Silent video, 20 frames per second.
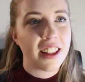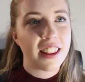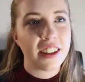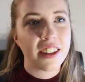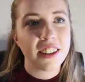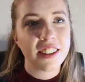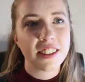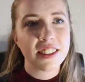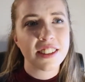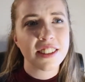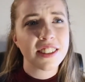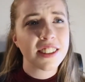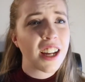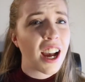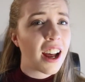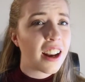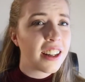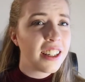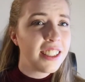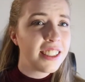There's
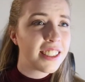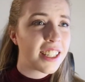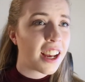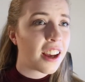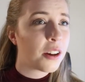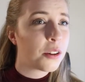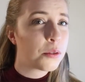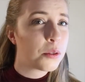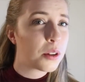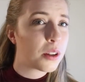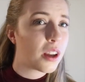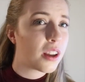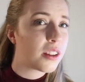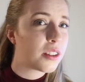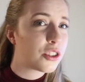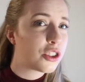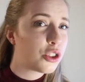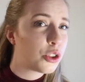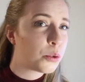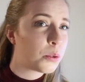cutting down
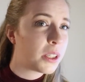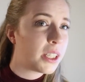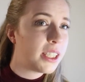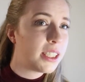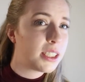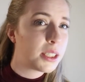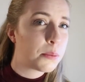trees